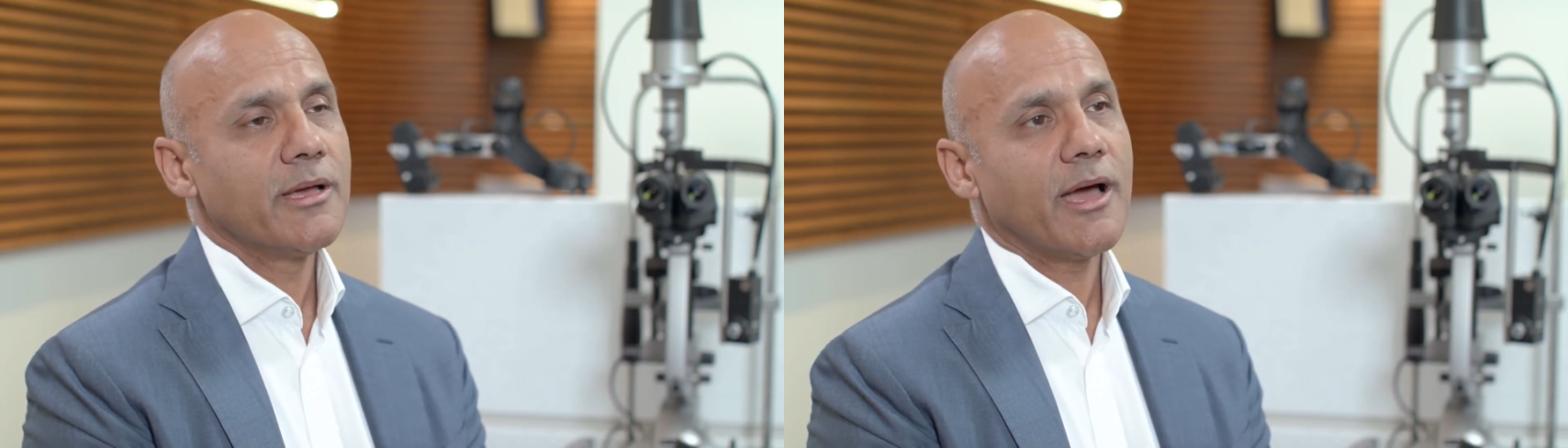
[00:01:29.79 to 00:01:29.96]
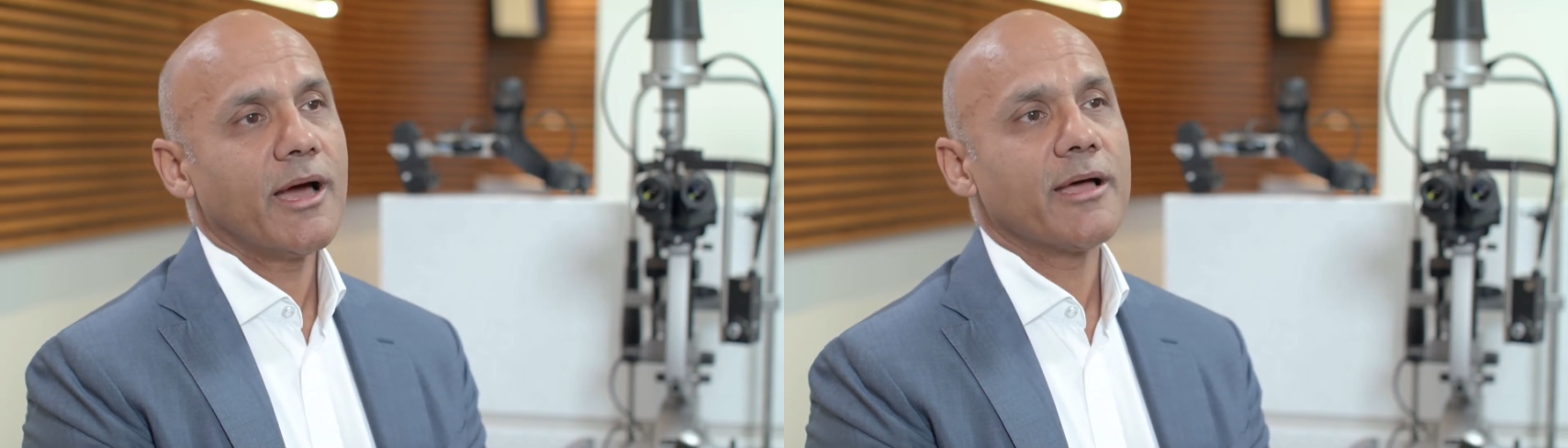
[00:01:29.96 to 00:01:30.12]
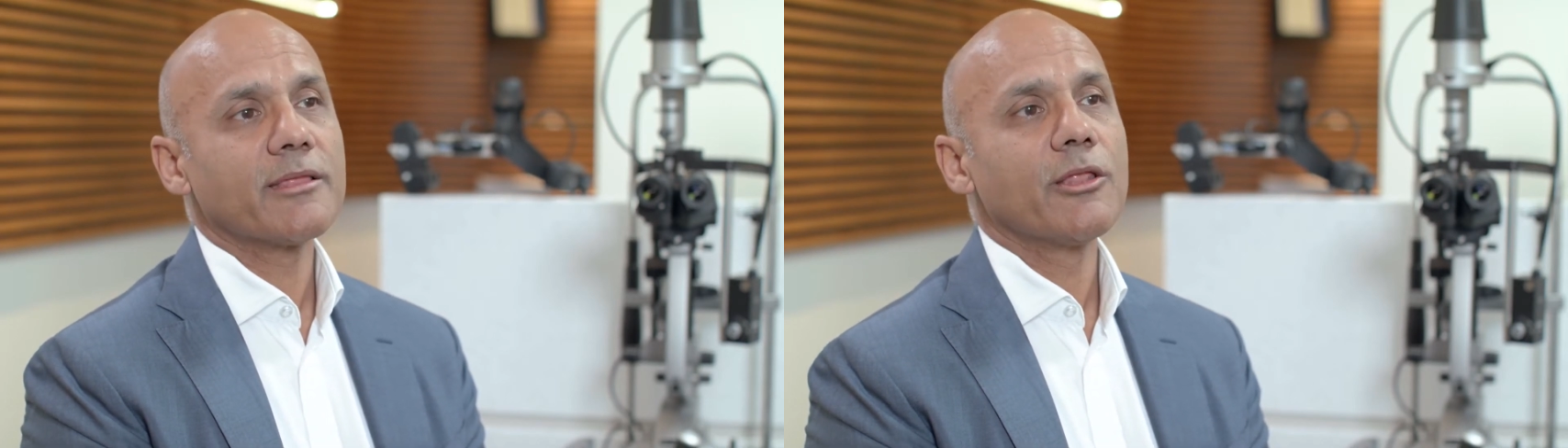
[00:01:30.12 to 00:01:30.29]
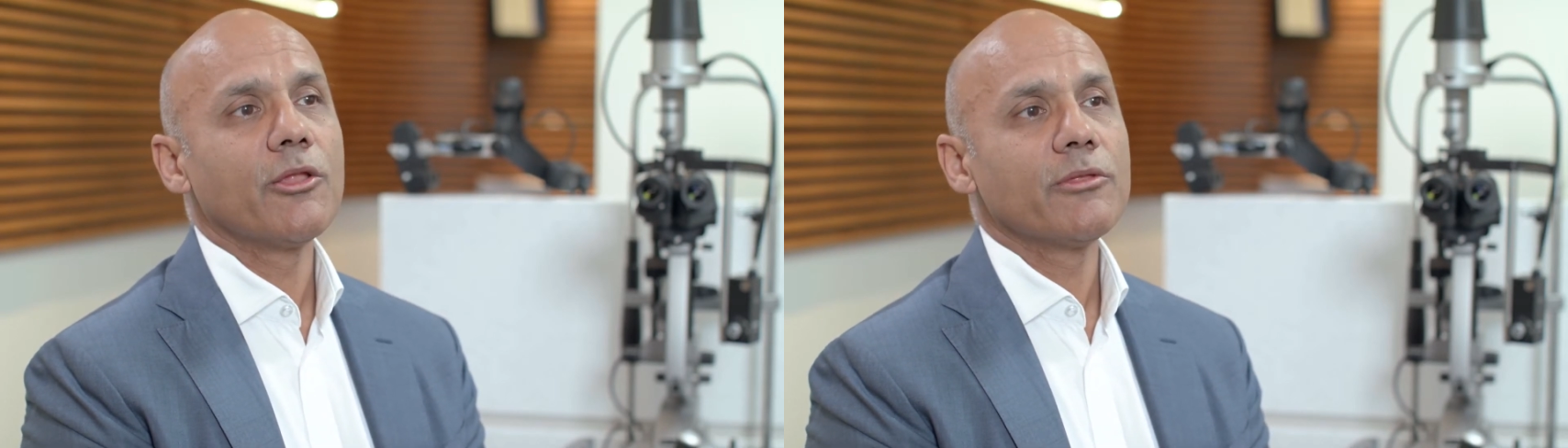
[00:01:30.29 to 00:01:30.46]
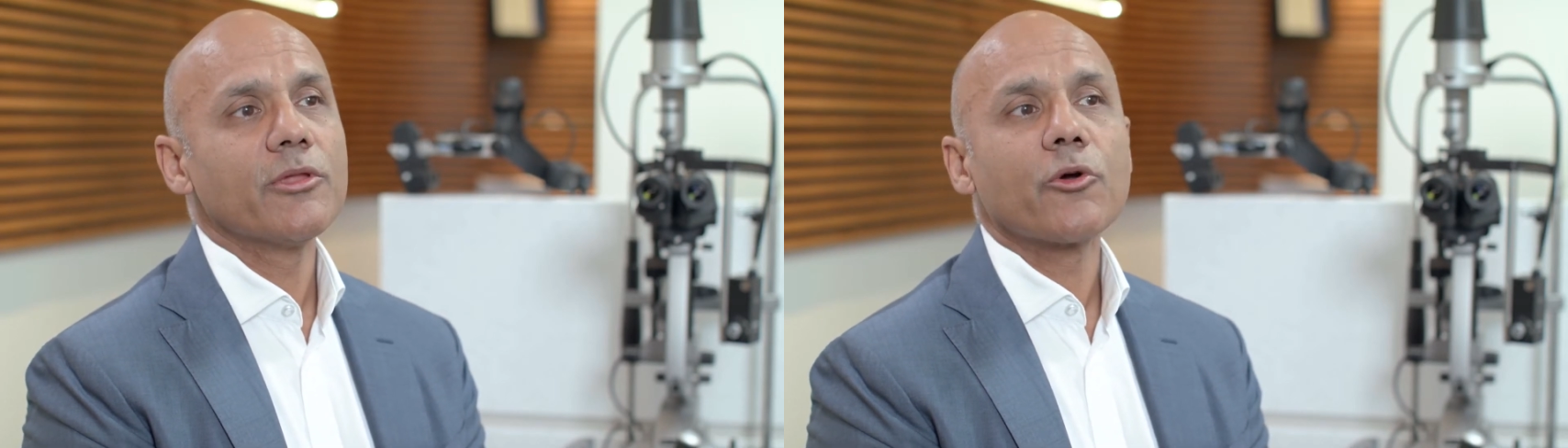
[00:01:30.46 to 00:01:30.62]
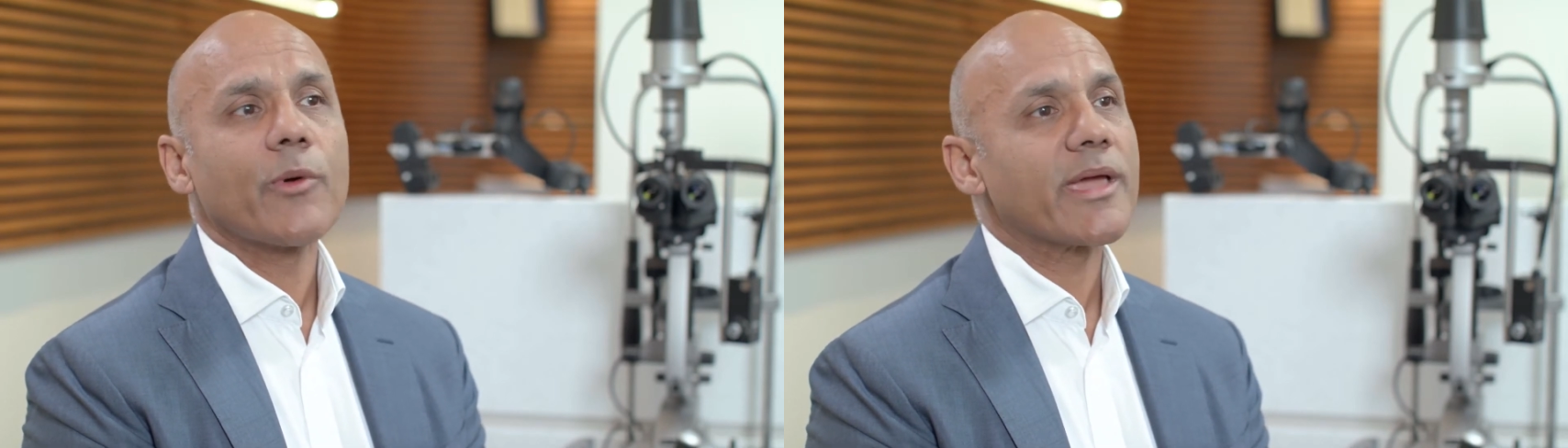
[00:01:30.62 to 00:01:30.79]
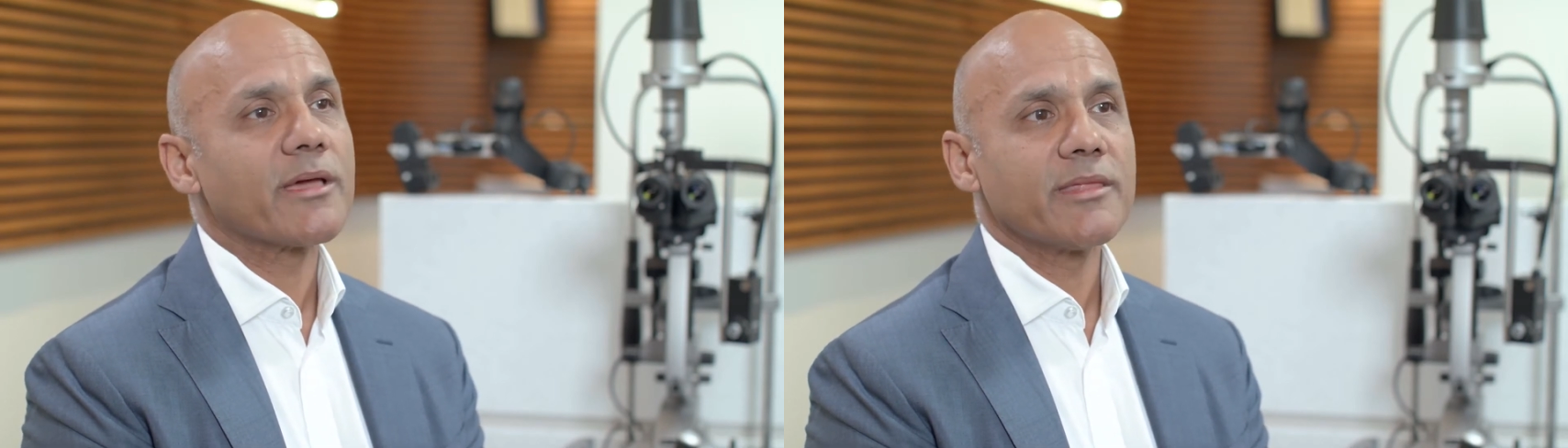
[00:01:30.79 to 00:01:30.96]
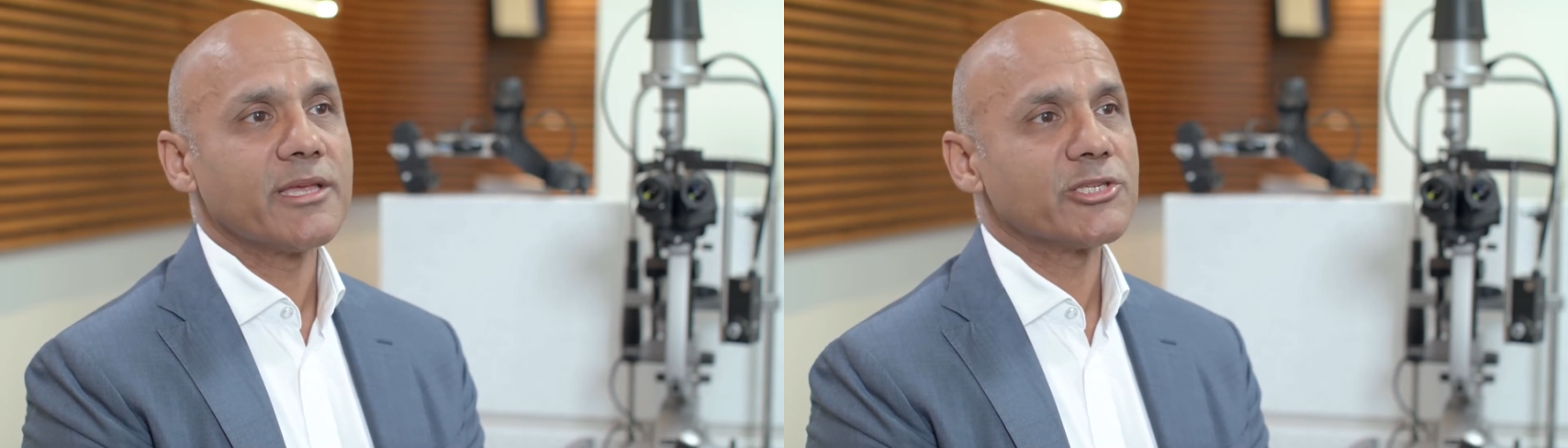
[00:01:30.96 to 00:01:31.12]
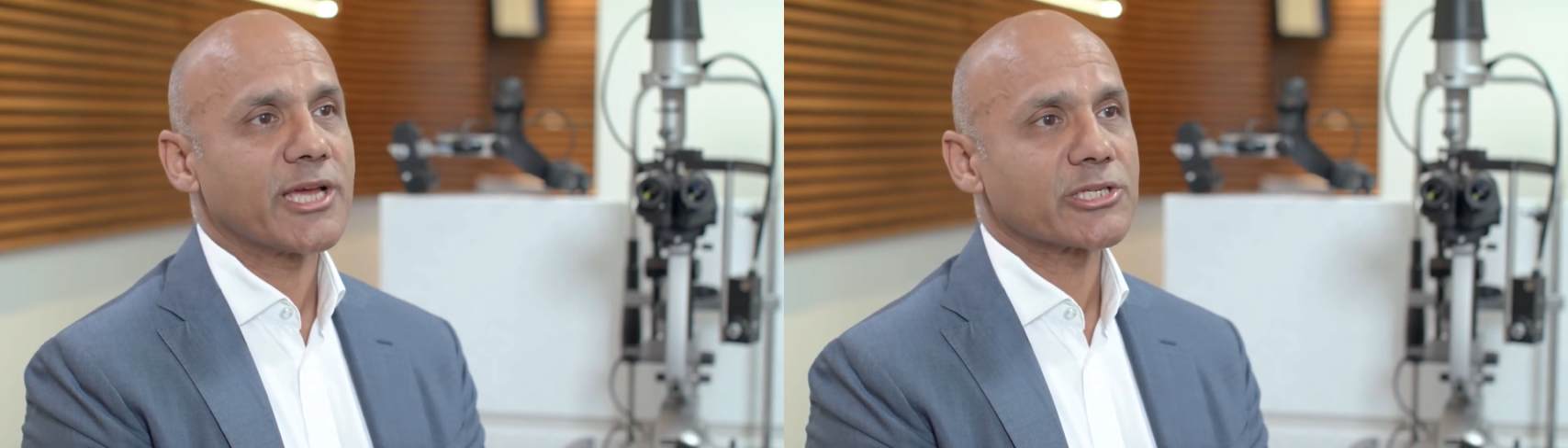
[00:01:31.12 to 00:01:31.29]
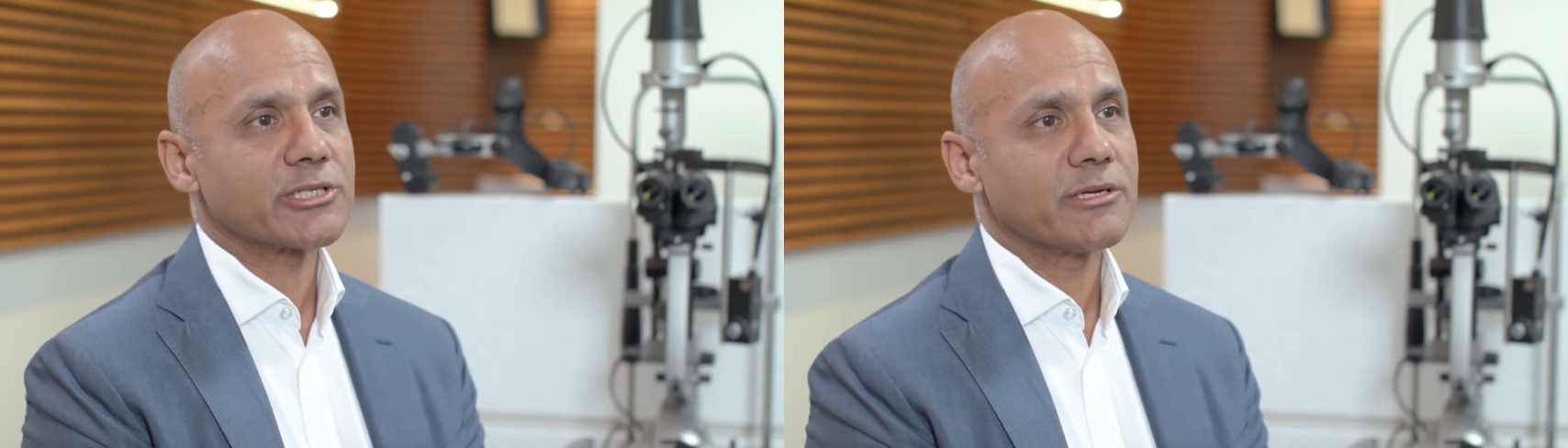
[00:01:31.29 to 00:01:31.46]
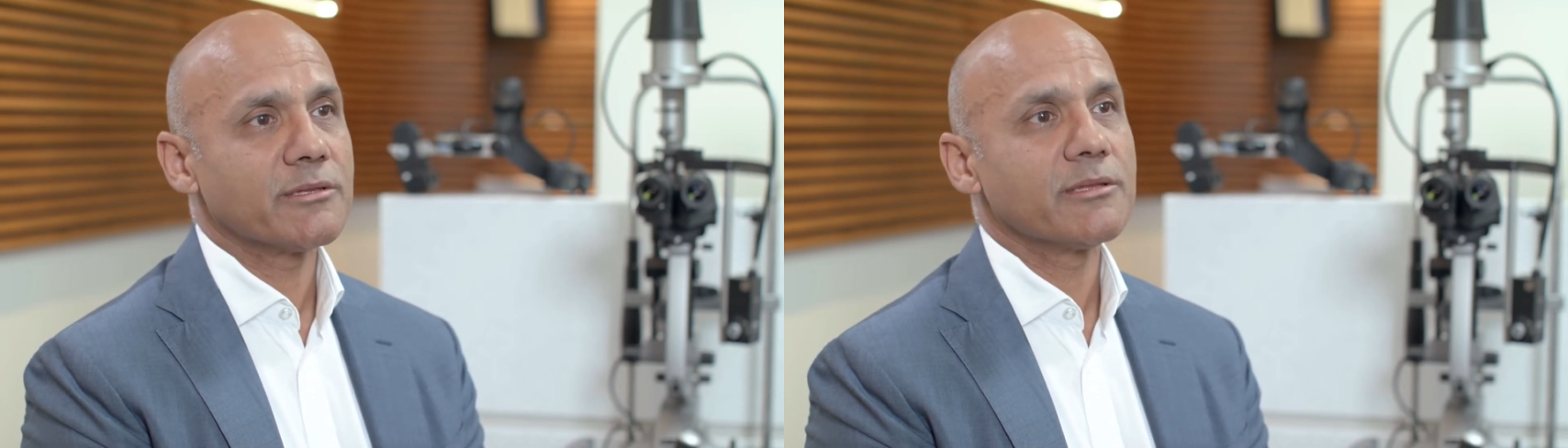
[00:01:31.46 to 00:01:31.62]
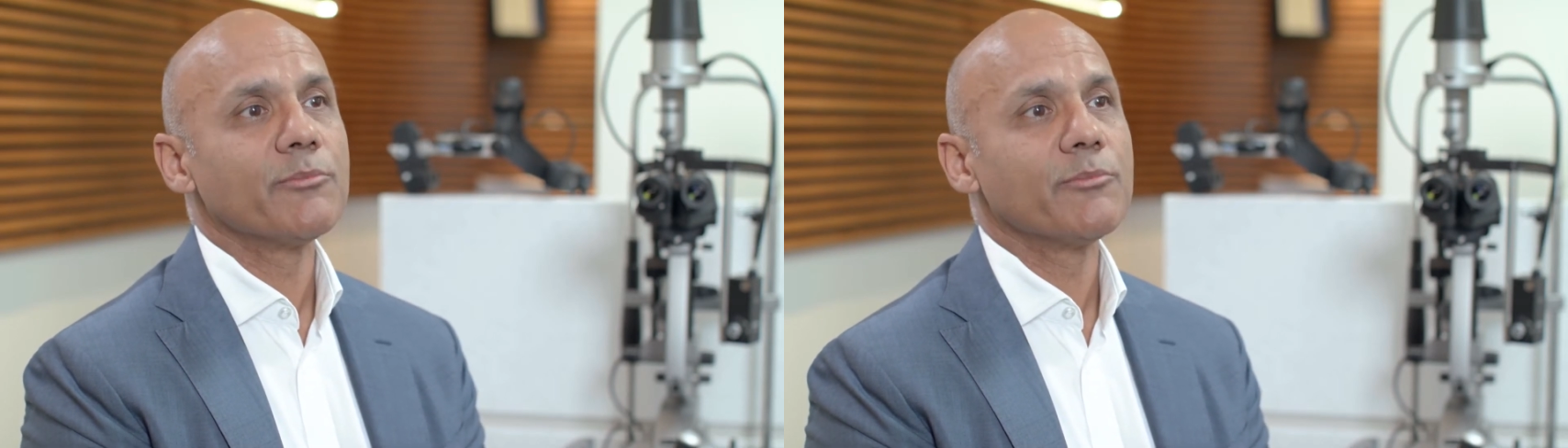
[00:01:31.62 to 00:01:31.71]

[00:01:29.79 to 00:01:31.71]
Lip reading: The quicker the injection,